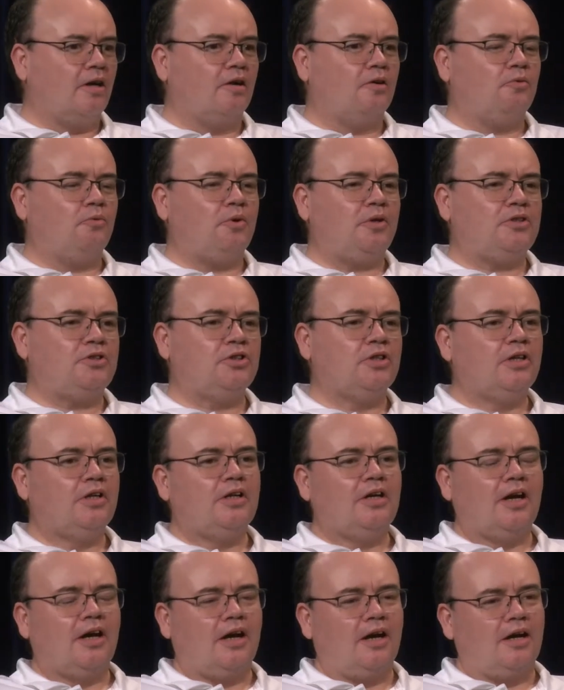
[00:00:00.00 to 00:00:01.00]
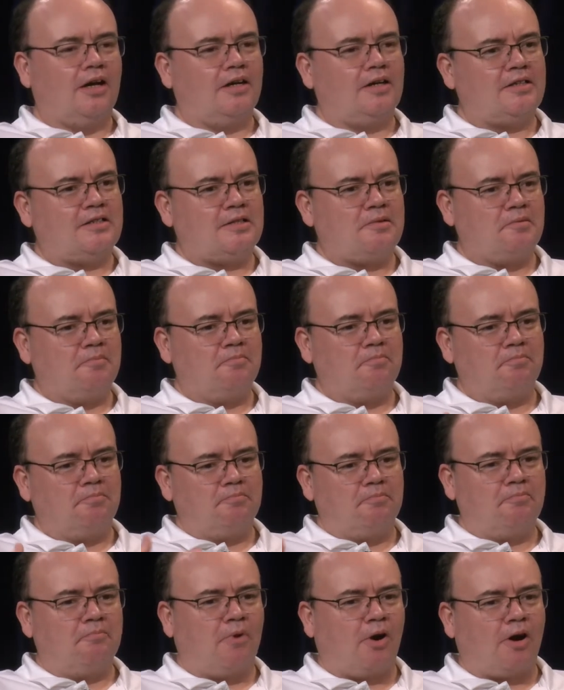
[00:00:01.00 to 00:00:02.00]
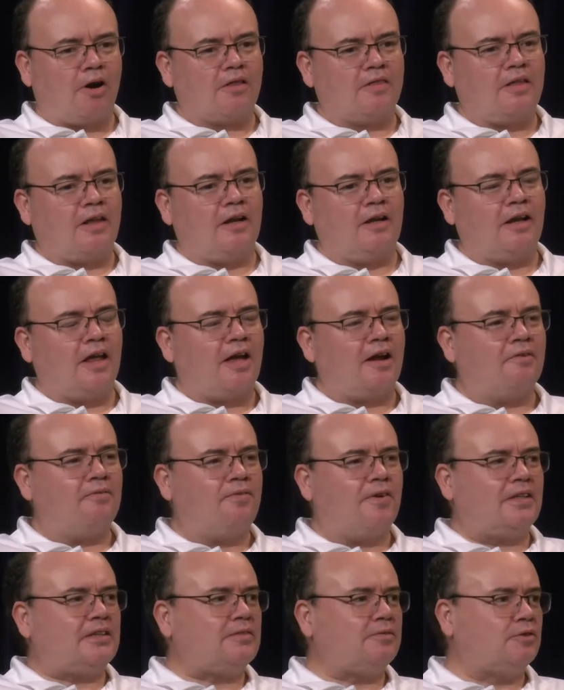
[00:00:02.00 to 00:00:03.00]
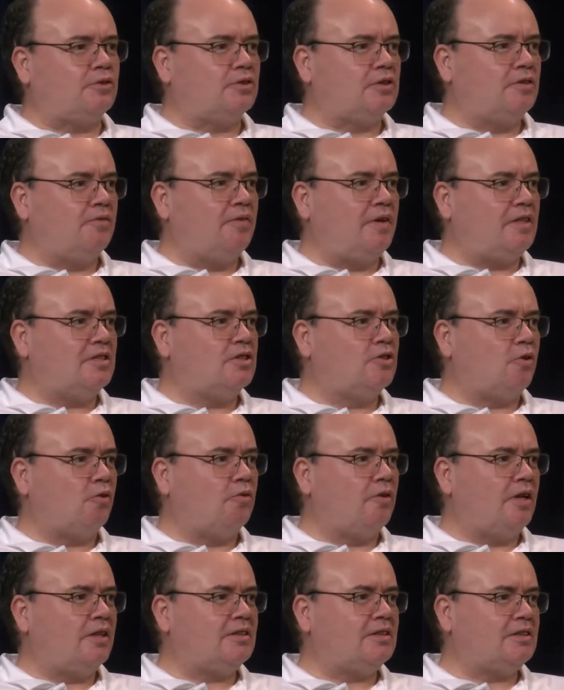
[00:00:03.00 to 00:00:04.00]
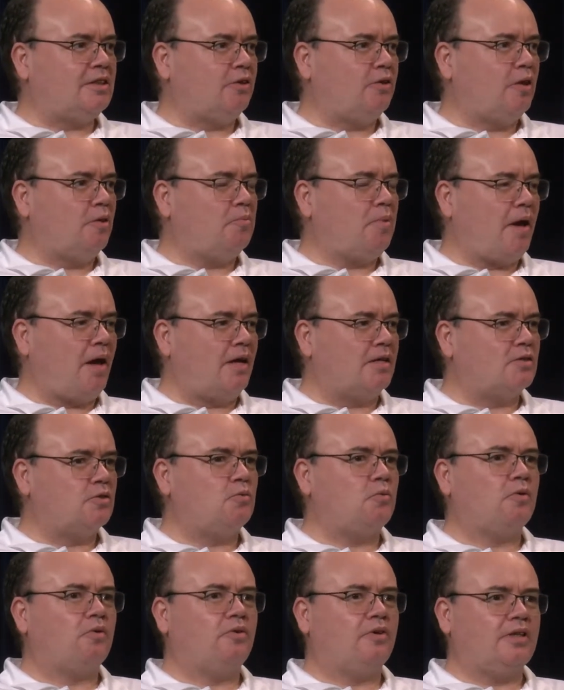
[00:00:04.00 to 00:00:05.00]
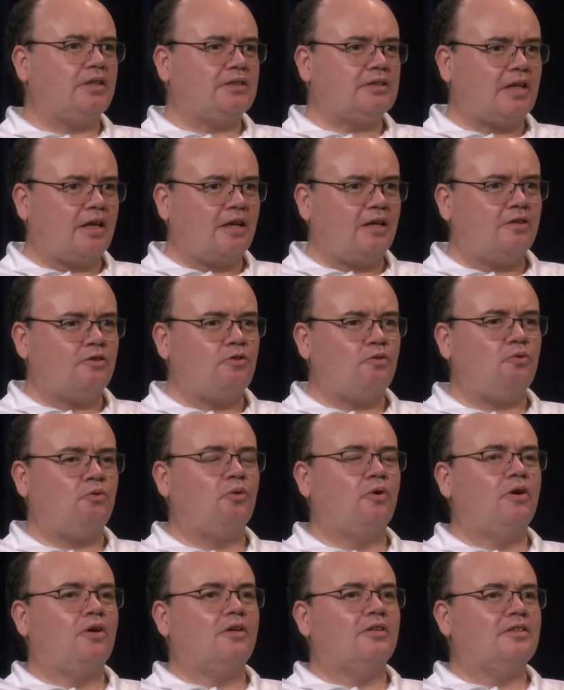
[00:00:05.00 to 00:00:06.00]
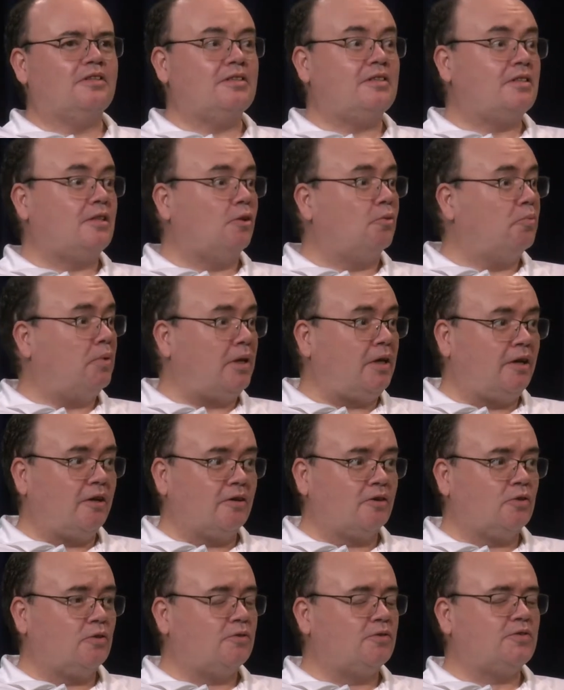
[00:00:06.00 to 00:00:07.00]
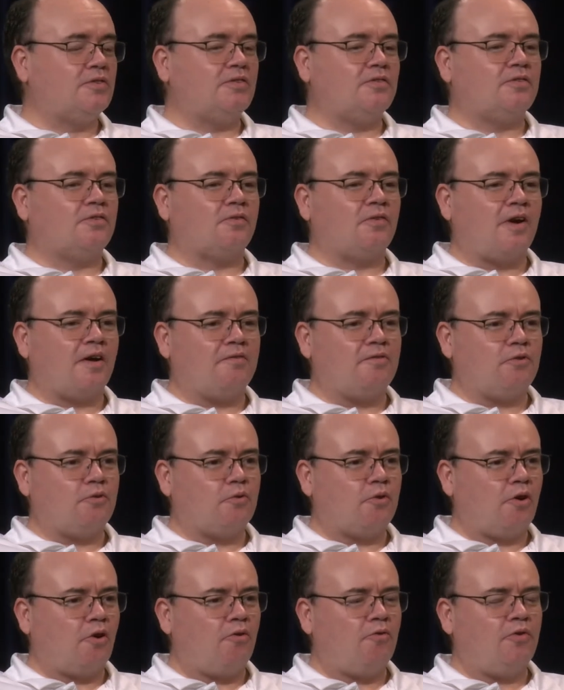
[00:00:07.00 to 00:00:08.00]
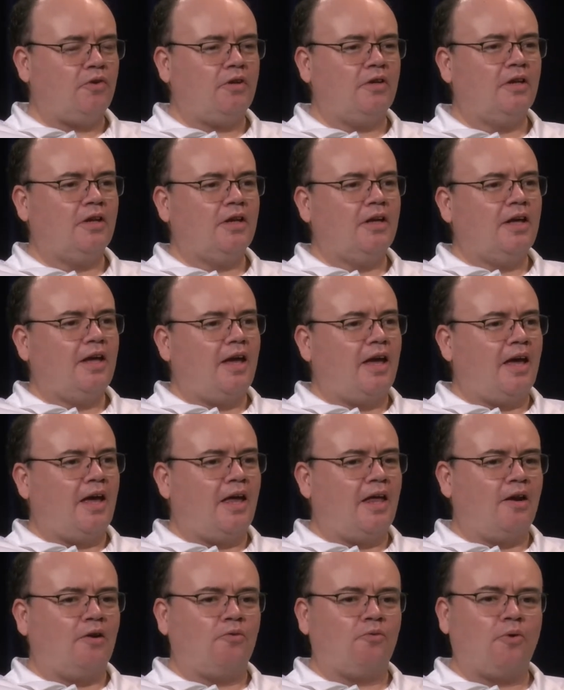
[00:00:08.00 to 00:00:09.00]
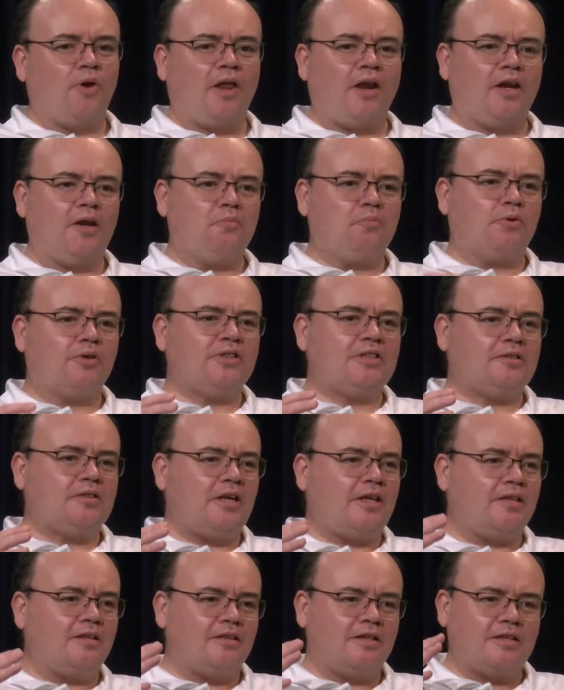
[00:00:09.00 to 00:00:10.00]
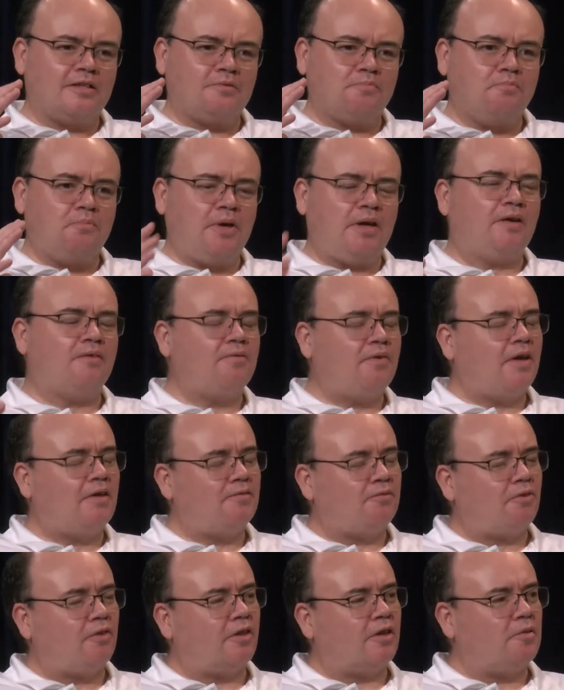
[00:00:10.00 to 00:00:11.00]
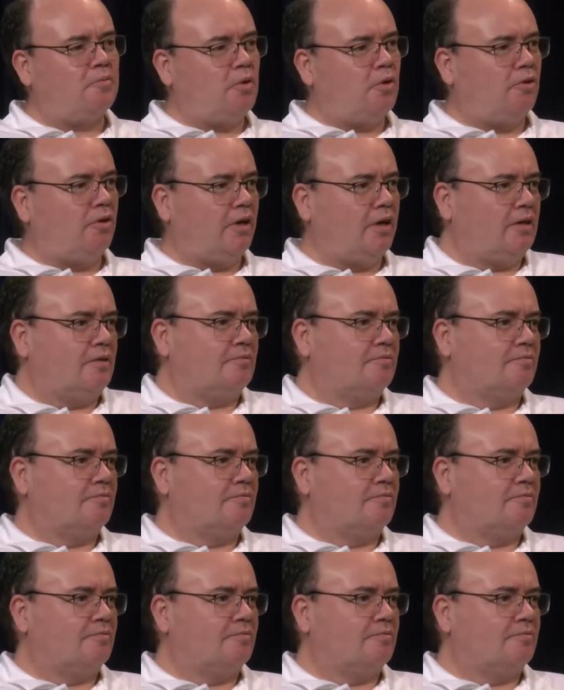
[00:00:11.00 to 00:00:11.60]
which is a mark that a lot of festivals and events don't necessarily pass. So we're really excited to still be here, to survive through COVID, and ready to present this big event for the community.